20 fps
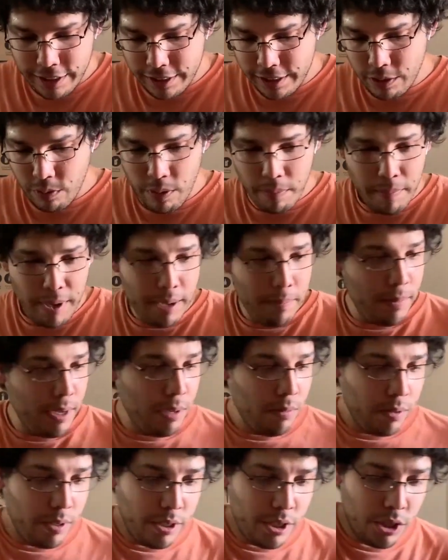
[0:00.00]
like I said, we might
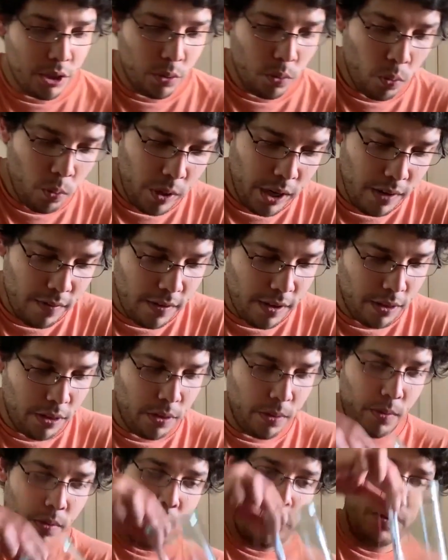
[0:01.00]
be able to just weave
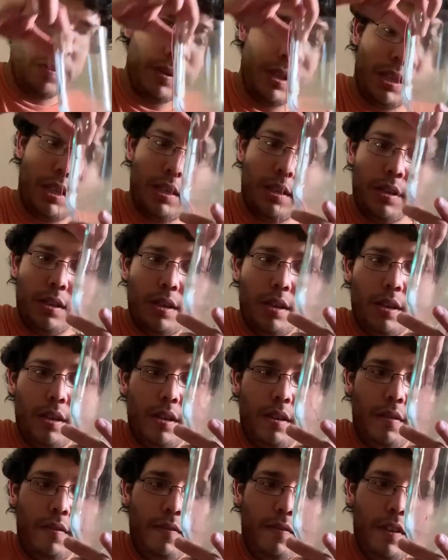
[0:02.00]
it through. Let's
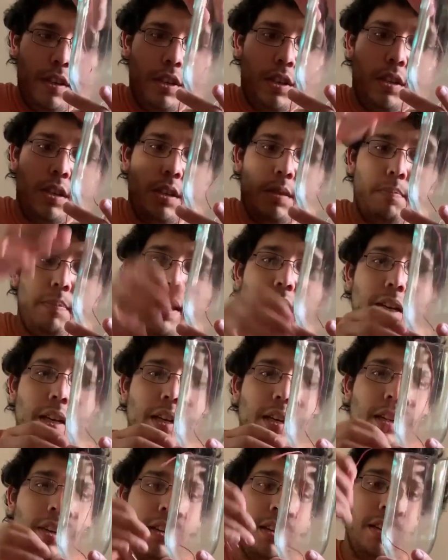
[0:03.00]
fish this
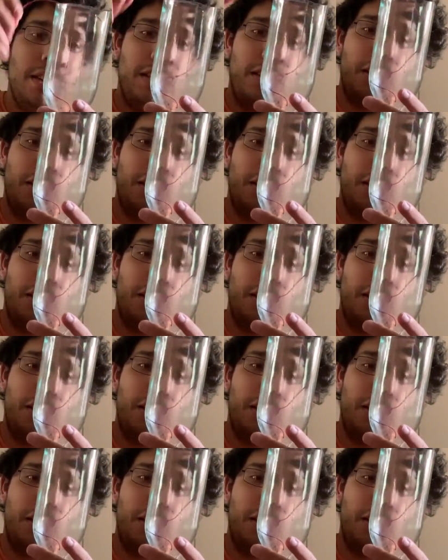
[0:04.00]
back in